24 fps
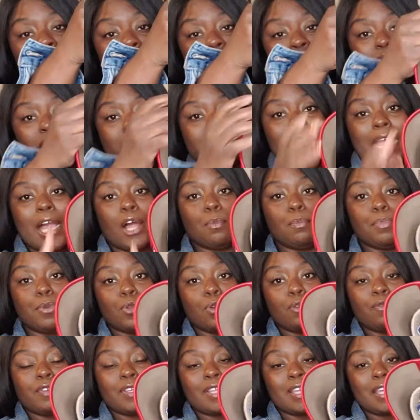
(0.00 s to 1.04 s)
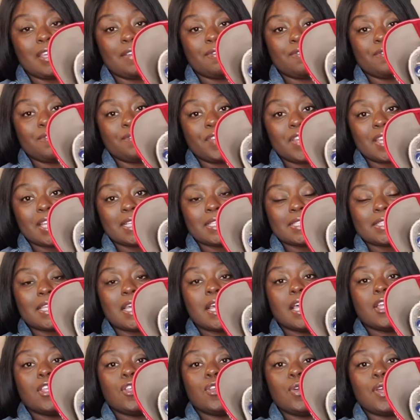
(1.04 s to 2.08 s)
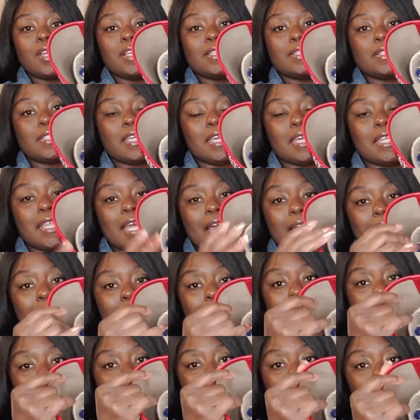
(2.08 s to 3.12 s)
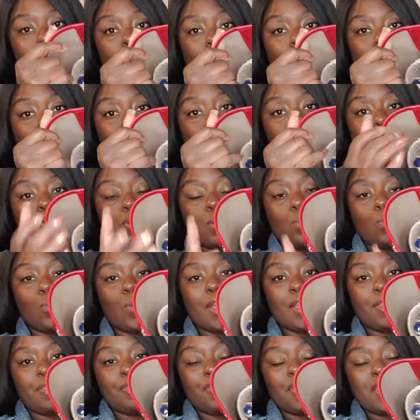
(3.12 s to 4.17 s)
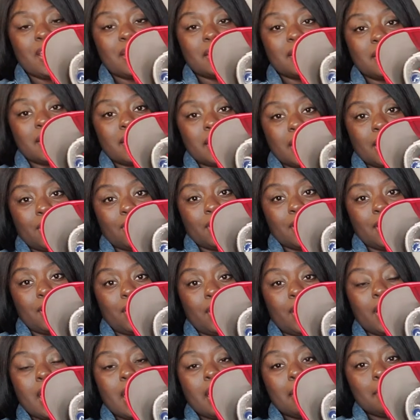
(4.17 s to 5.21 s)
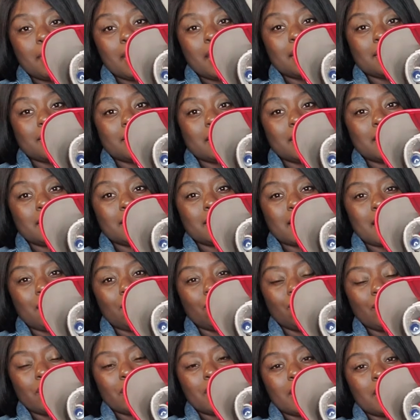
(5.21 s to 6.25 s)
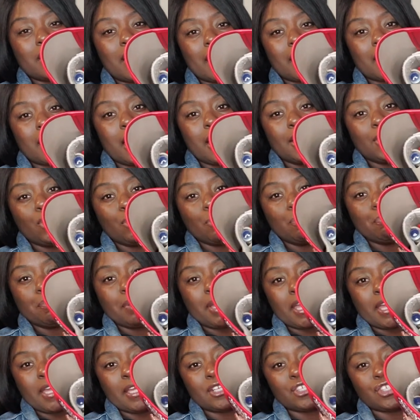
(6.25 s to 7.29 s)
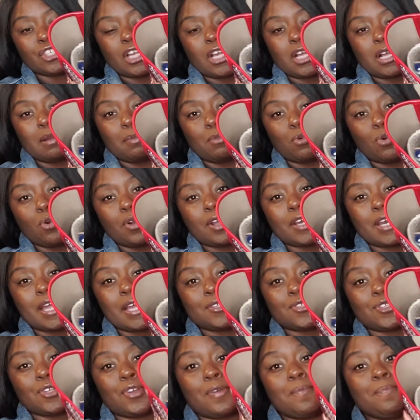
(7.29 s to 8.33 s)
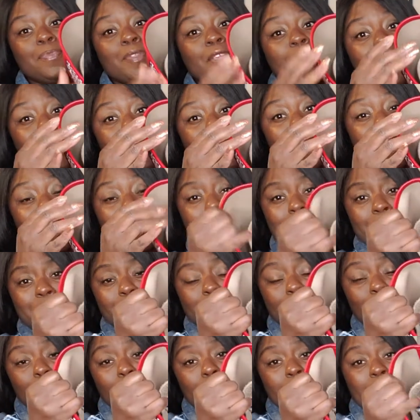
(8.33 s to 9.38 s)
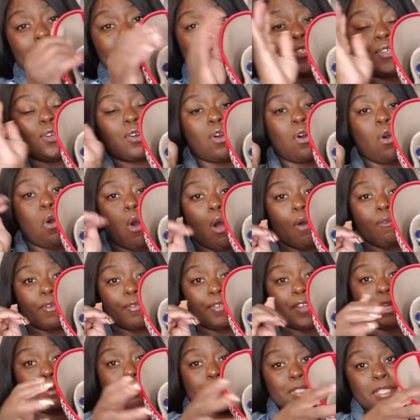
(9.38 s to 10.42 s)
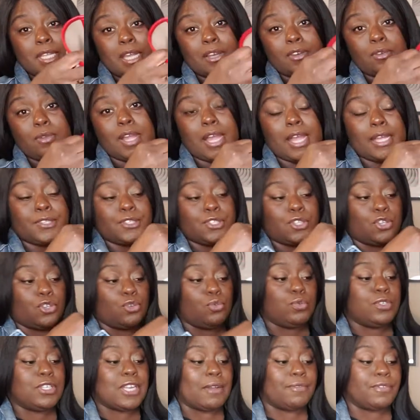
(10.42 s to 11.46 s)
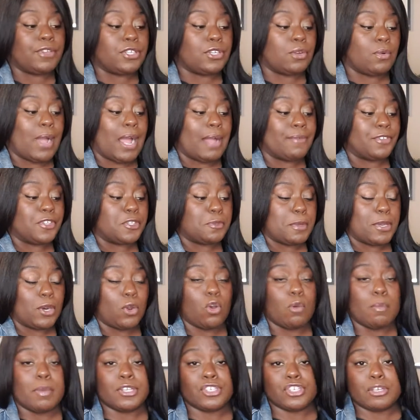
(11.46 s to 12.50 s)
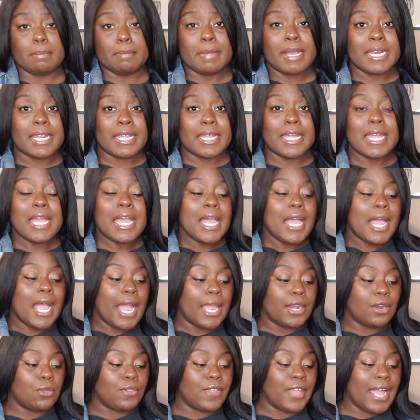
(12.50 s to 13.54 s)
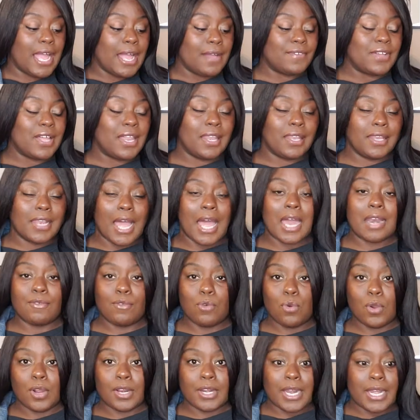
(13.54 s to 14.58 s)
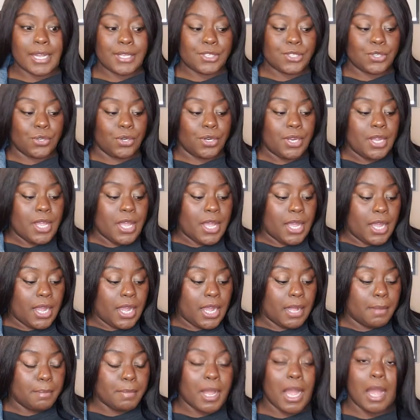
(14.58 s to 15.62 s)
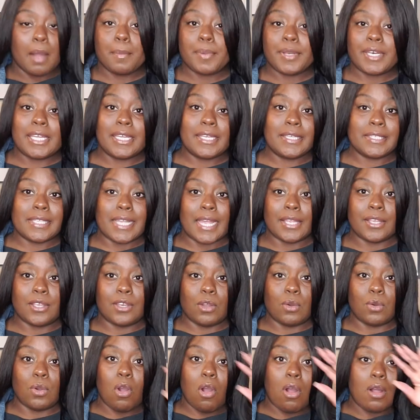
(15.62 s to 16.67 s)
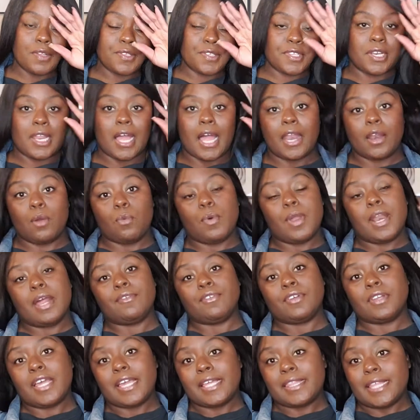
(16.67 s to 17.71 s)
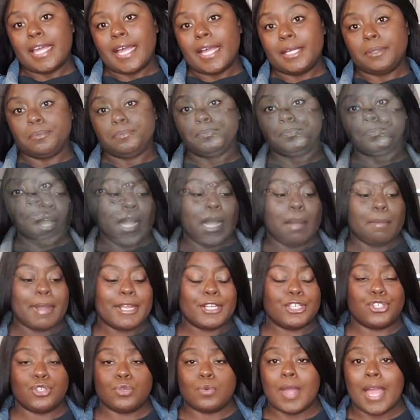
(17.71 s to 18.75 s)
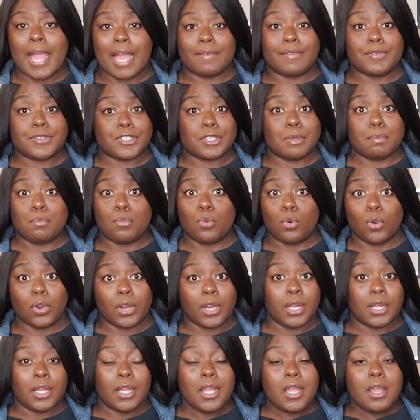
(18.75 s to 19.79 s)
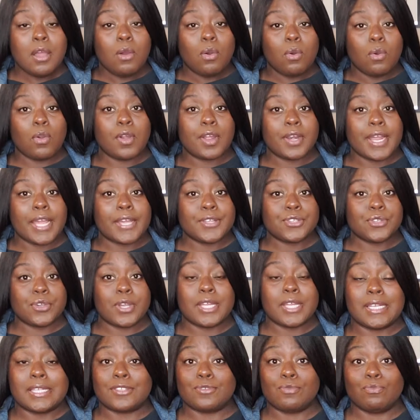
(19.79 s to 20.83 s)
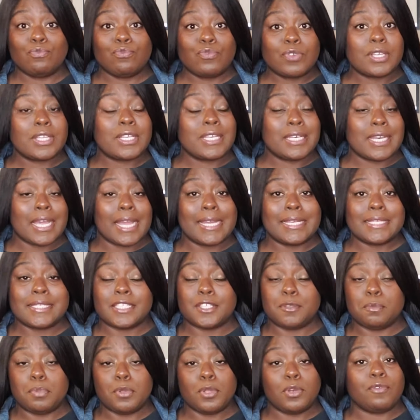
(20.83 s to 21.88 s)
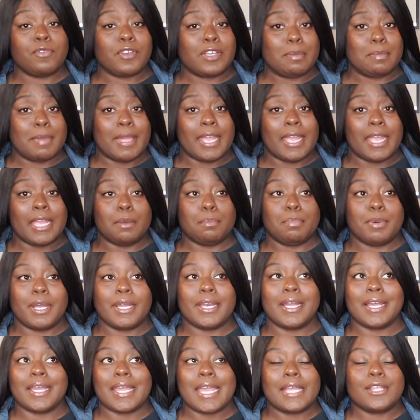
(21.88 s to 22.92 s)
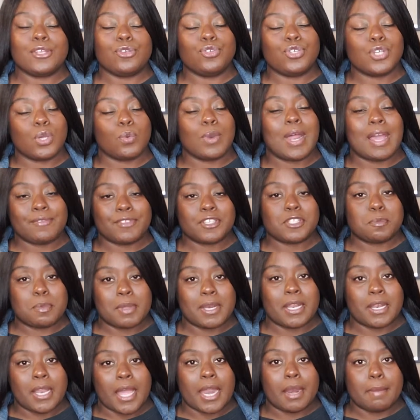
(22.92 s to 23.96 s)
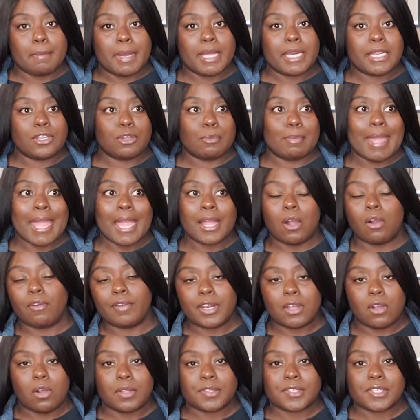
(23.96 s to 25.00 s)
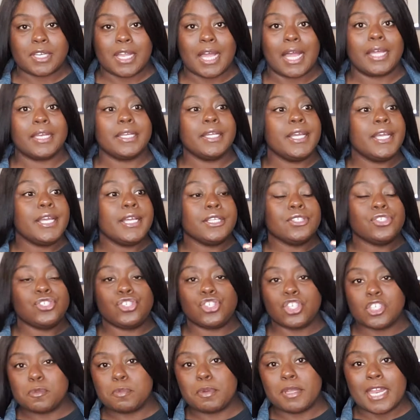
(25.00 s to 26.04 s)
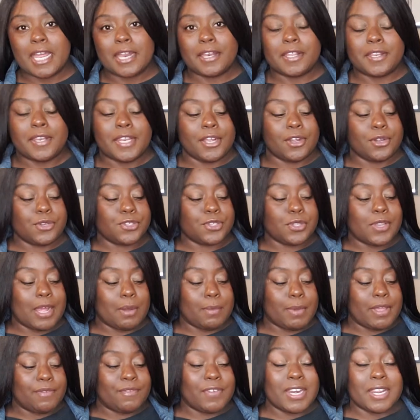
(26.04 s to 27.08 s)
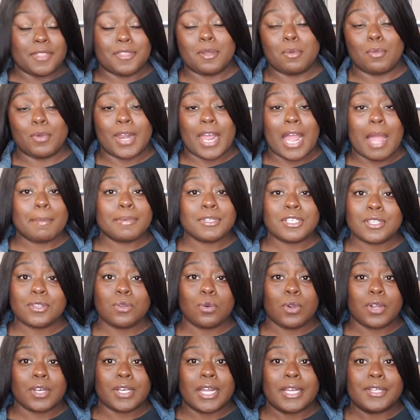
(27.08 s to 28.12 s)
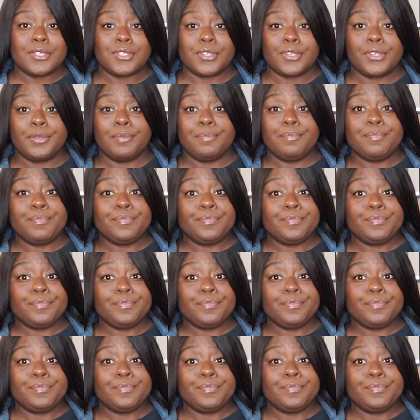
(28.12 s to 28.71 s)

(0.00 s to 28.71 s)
just how beautifully it fits. You can see that it kind of goes with the interior because it is like a really light color beige um, organizer. And I got this organizer off of Amazon, you guys. So you definitely don't have to spend a whole bunch of money. I know they have a lot of organizer um, companies that, you know, cost a lot or whatever like that. Um, I do have Samorga organizer it's really nice. It's beautifully made. But again, you don't have to spend a lot of money. Your bag already costs a lot. Just put that in there. So that way, if anything were to happen to the organizer,